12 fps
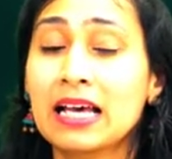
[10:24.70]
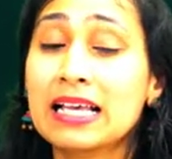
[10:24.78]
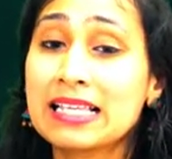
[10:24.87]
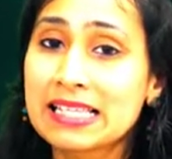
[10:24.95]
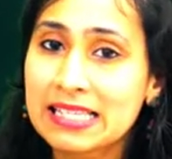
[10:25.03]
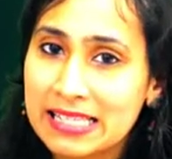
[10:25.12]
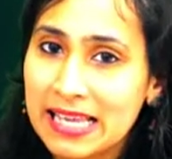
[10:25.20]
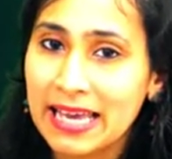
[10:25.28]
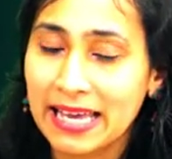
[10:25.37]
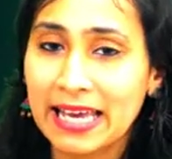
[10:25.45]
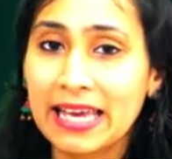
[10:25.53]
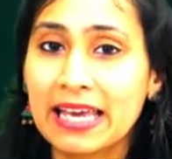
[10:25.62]

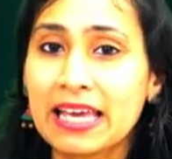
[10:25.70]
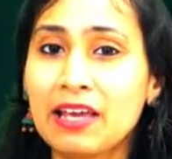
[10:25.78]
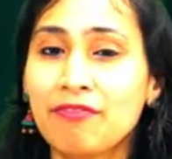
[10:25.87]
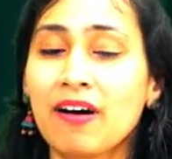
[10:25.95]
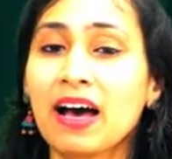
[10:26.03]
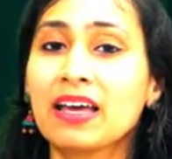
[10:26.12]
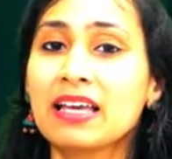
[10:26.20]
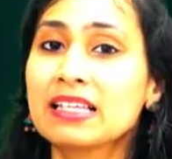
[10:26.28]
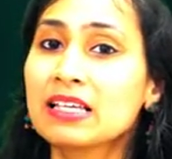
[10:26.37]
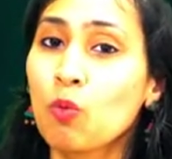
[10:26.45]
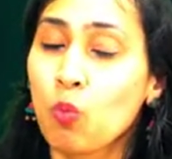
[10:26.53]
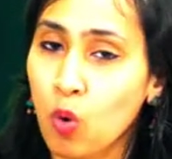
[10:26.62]
Se is
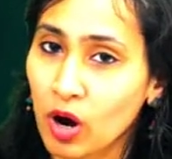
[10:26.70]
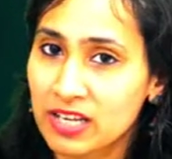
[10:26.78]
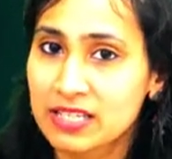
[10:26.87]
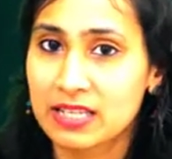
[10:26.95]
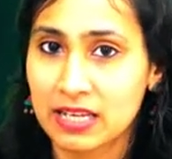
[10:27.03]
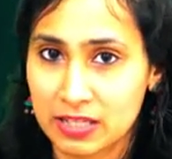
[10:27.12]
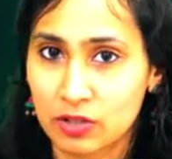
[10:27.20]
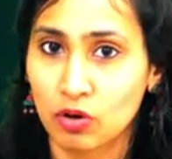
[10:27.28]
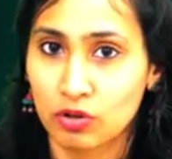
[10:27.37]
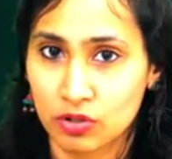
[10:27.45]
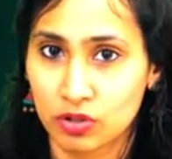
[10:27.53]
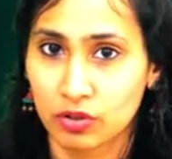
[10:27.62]
a voiceless
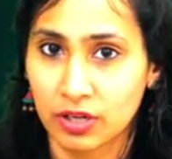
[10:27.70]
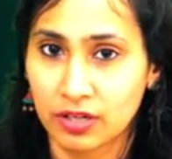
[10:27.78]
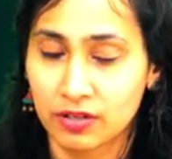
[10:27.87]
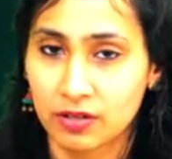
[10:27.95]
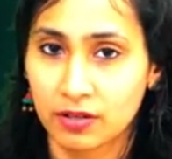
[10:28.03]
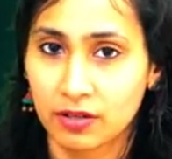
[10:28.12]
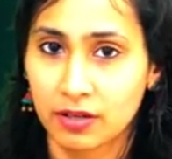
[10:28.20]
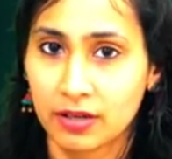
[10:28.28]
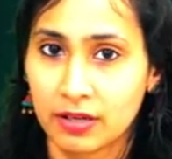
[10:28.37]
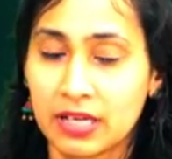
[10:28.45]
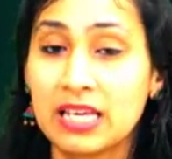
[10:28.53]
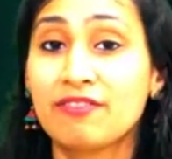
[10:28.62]
consonant.
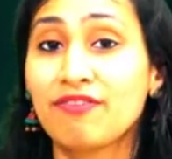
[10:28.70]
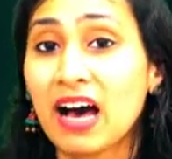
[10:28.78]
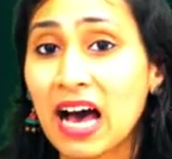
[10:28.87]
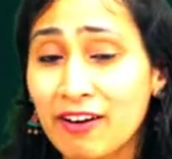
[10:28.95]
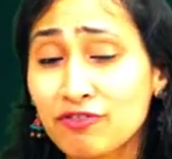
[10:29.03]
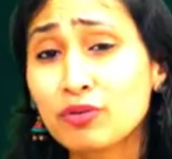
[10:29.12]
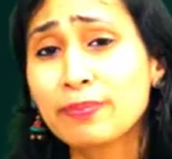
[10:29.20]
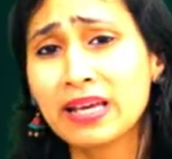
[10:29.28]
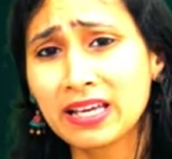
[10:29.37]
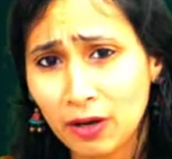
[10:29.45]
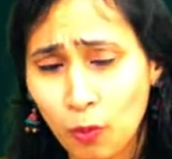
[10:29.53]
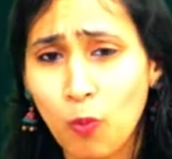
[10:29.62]
If I have to make
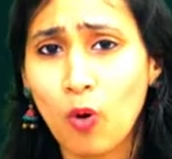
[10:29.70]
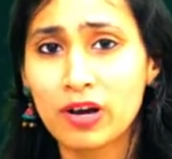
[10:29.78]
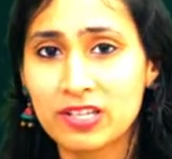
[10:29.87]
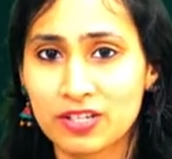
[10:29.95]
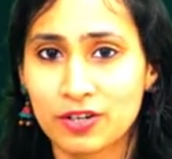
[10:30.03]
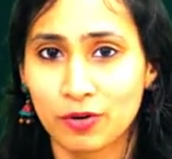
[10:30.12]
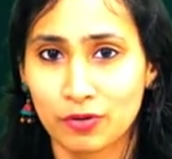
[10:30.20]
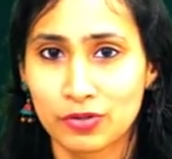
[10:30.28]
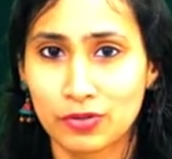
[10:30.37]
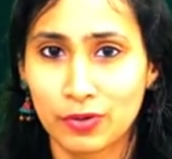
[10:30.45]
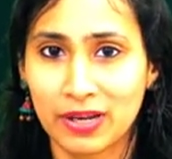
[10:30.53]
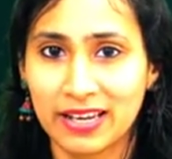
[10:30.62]
it a voiced
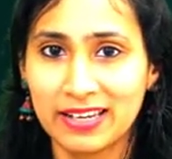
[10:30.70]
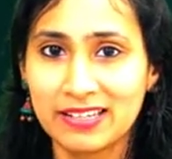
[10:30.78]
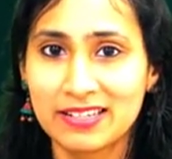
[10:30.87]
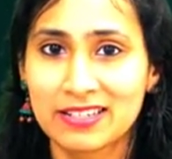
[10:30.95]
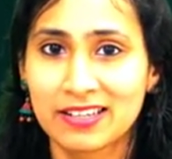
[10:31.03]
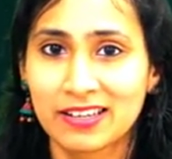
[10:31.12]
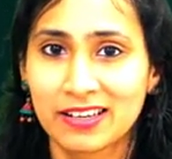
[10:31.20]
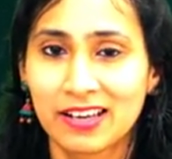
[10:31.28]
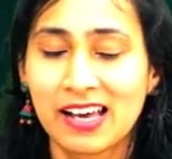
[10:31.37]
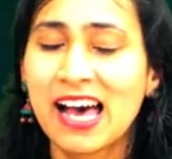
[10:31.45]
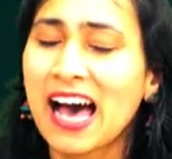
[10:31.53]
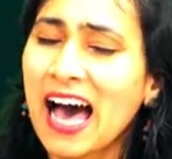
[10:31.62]
consonant,
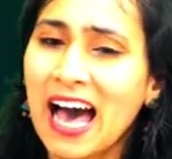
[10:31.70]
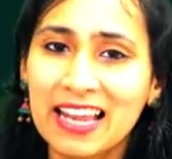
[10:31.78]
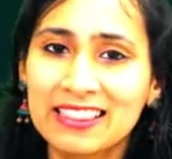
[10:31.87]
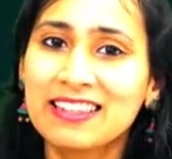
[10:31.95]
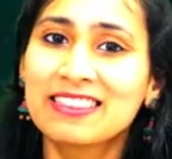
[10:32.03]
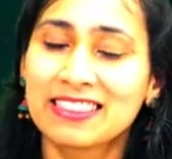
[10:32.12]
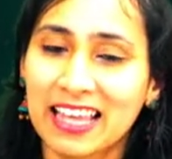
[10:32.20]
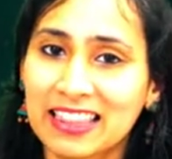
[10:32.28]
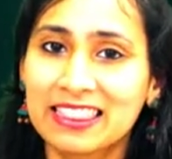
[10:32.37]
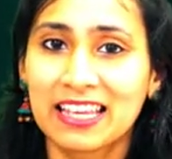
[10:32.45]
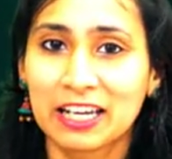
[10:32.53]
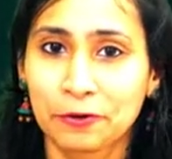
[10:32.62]
add the
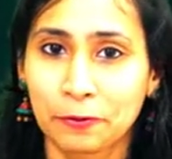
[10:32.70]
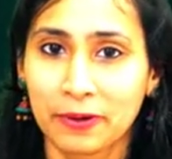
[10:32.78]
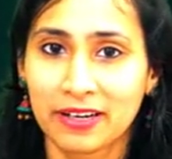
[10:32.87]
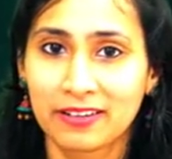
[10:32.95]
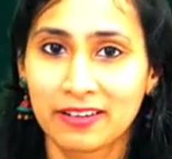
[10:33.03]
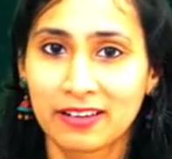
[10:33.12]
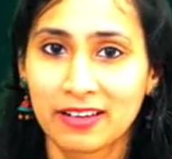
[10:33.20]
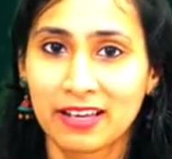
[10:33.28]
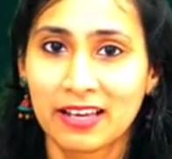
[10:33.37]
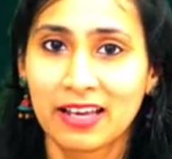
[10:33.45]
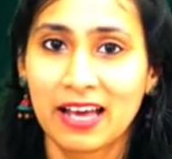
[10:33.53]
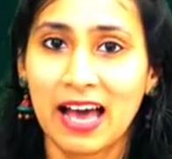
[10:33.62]
10th into it
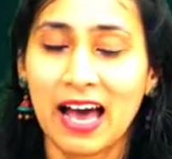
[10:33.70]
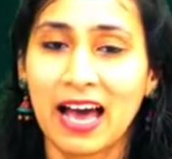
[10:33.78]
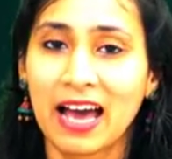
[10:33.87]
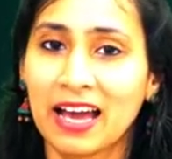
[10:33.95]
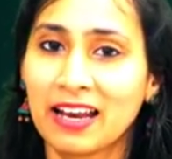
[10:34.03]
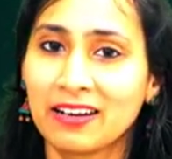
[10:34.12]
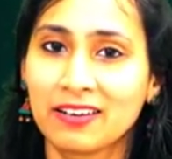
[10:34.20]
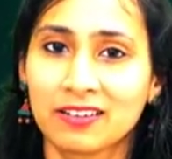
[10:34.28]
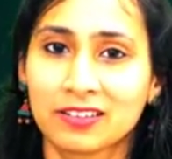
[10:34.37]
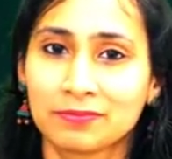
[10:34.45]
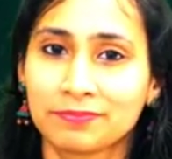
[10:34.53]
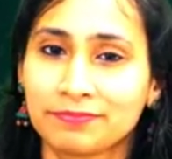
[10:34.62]
and
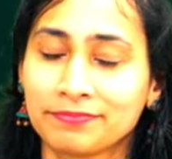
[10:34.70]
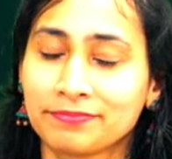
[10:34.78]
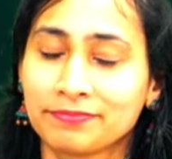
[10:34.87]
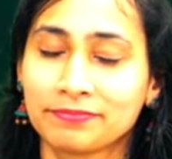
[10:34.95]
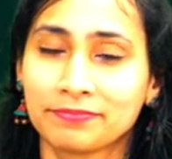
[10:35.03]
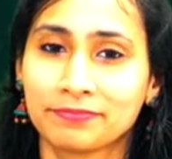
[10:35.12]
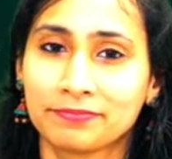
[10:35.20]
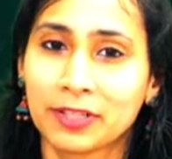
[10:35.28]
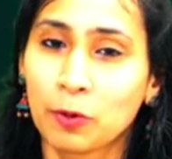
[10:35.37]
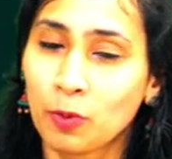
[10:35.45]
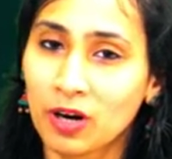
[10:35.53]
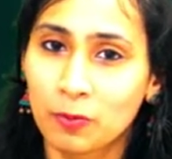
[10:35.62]

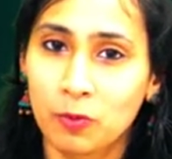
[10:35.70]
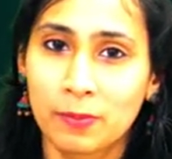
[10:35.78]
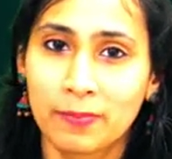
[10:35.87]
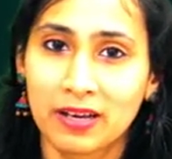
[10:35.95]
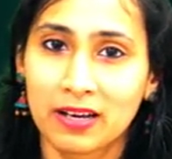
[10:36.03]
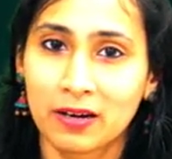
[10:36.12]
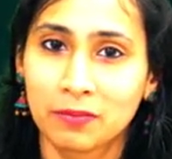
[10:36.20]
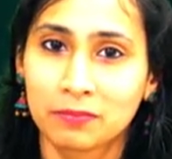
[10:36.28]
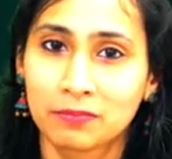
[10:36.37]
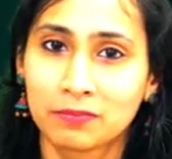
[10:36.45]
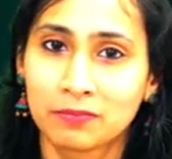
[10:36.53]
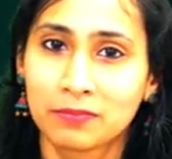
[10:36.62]
the word will
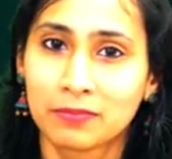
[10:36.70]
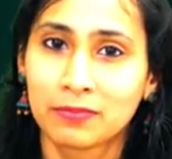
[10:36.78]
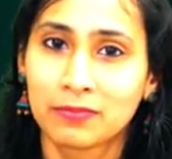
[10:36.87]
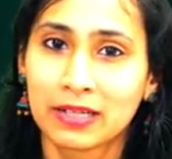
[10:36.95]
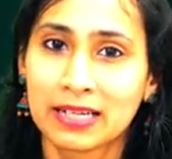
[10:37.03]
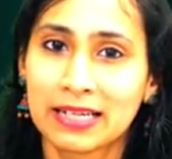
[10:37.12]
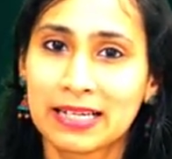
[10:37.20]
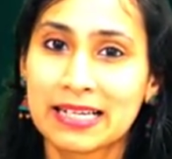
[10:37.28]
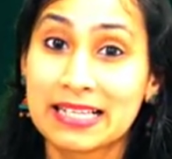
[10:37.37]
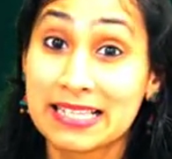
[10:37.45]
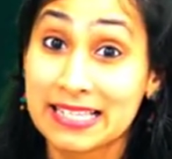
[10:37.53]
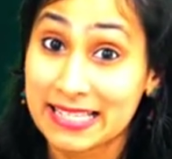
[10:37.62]
become
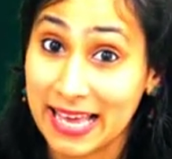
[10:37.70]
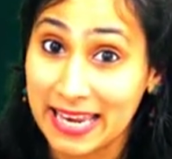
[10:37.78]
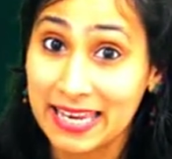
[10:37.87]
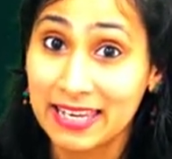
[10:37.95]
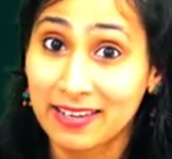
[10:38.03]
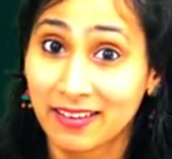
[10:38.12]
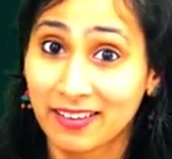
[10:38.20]
zen.